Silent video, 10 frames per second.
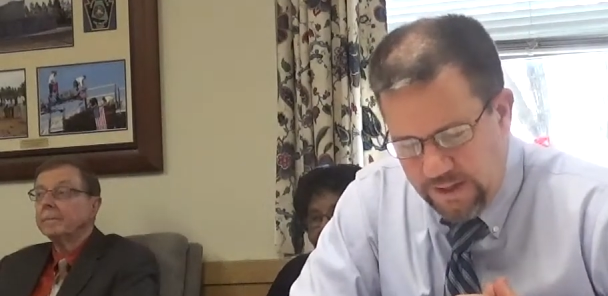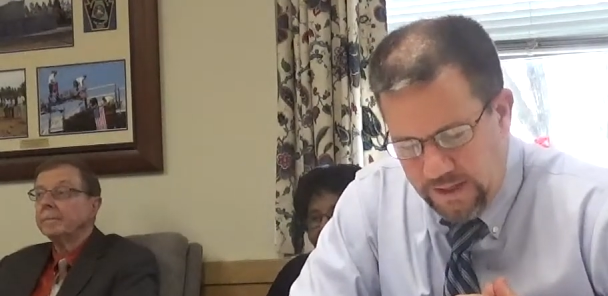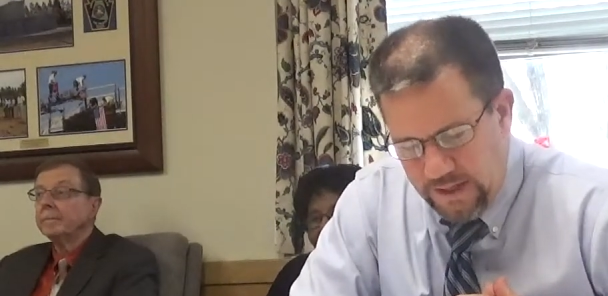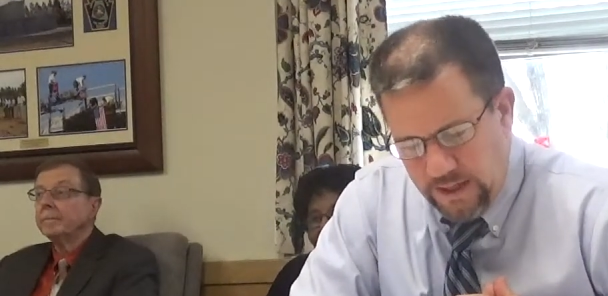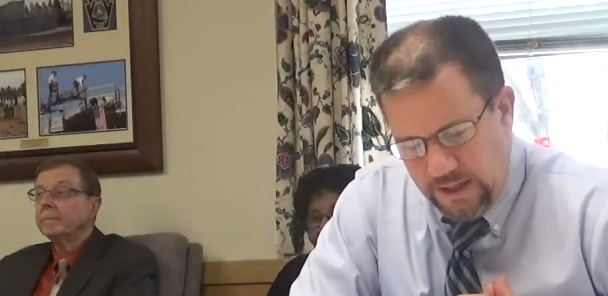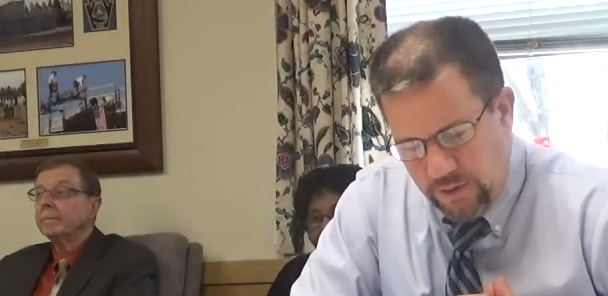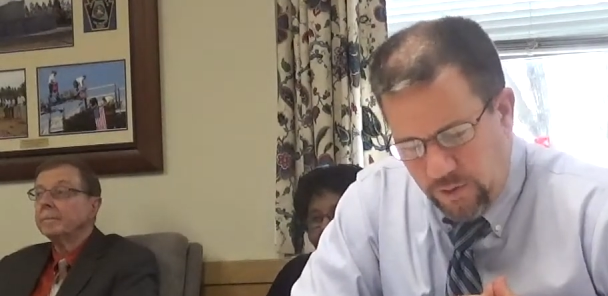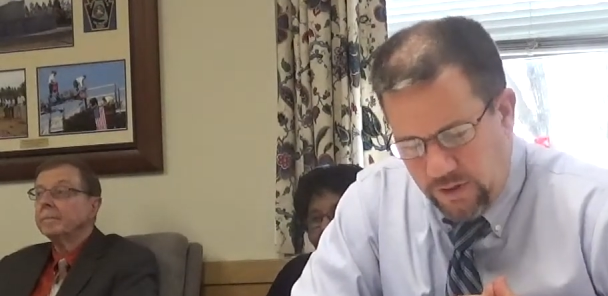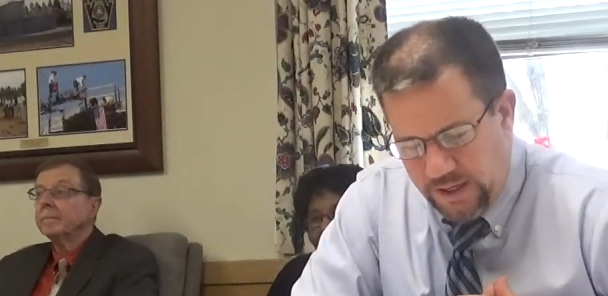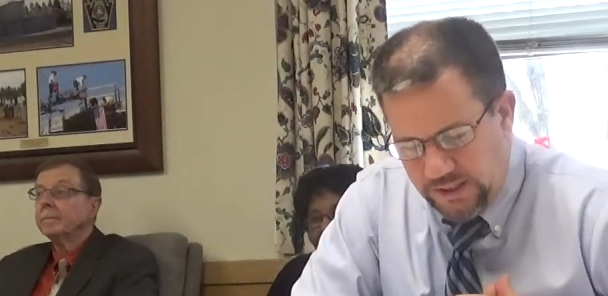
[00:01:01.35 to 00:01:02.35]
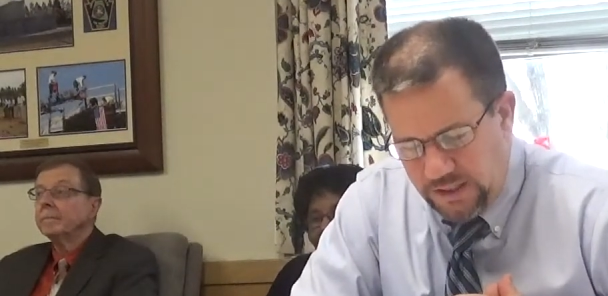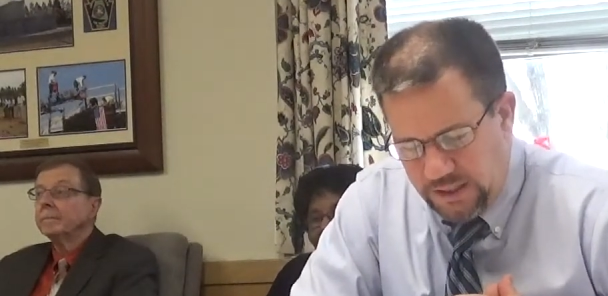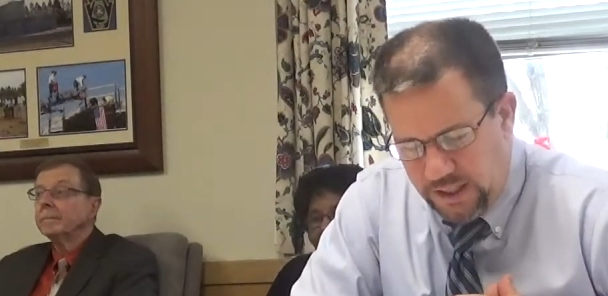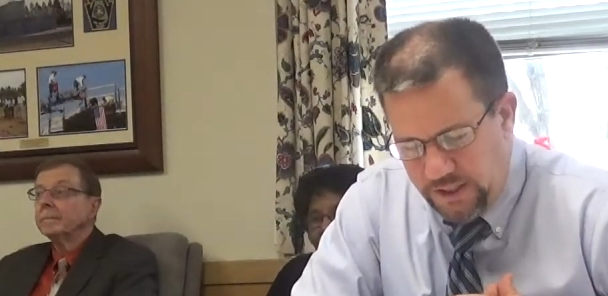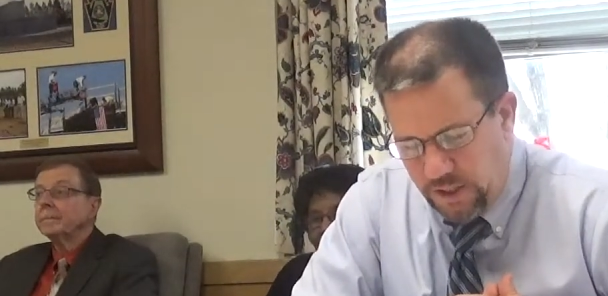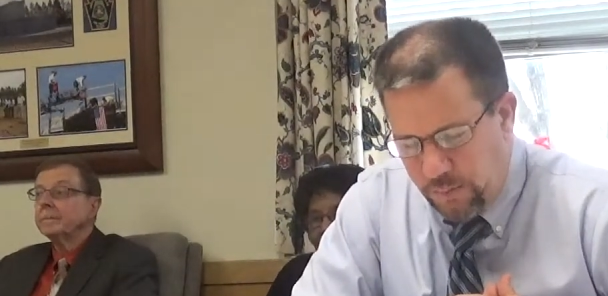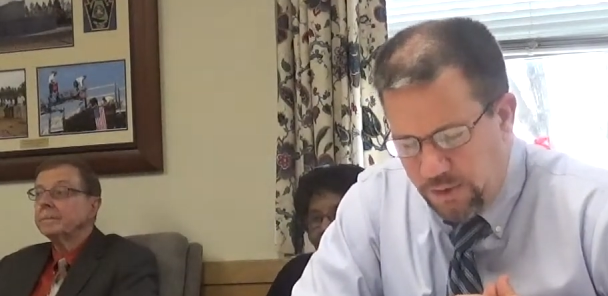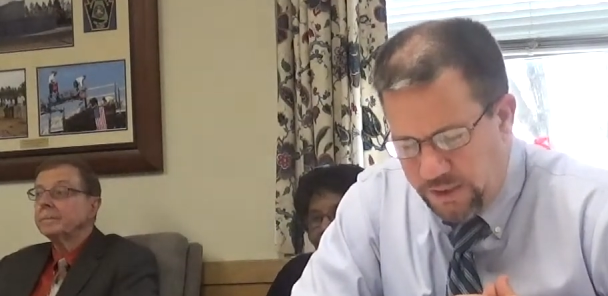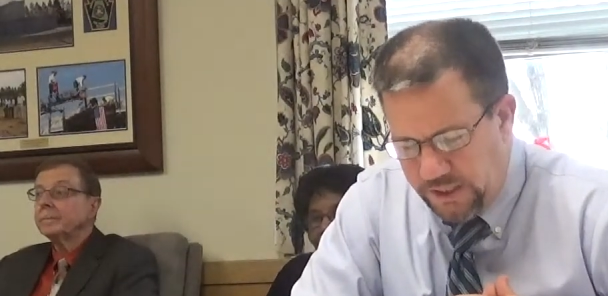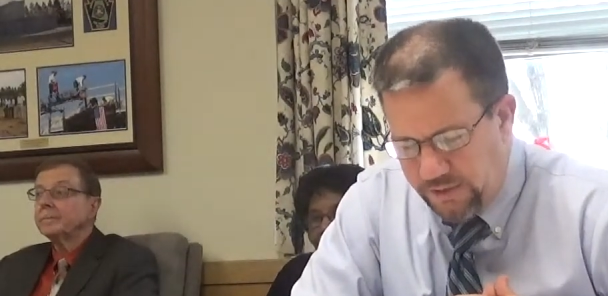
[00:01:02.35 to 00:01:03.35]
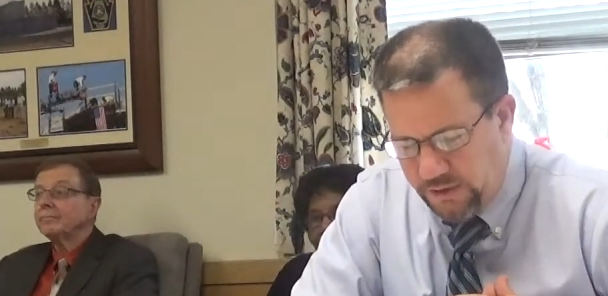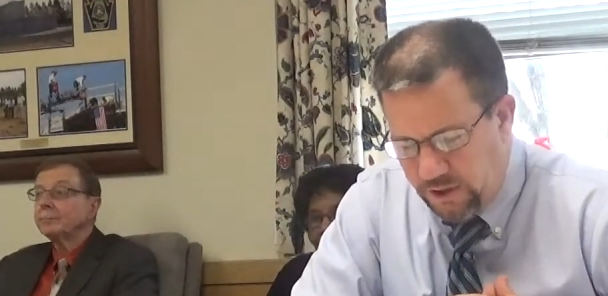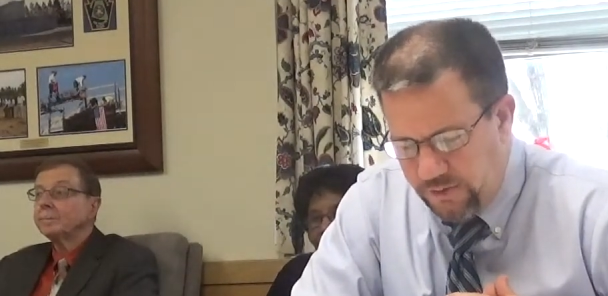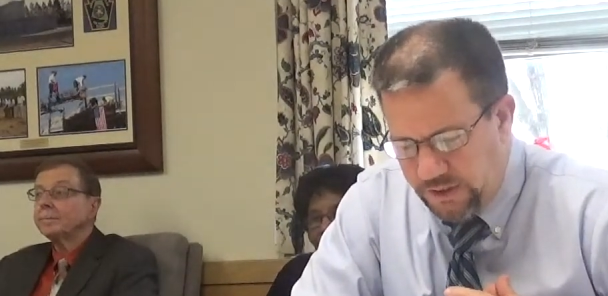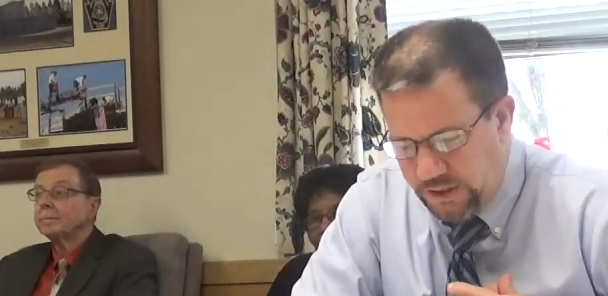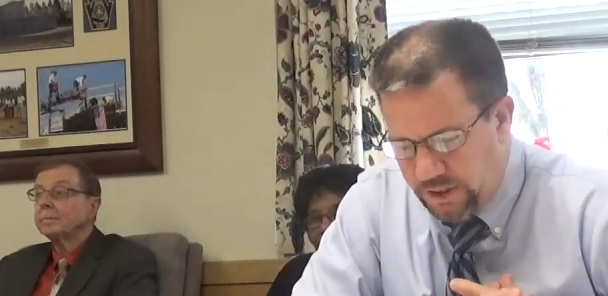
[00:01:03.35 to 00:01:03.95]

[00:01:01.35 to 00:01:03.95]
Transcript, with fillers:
Speaker 1: And whereas assigned to the Protective Services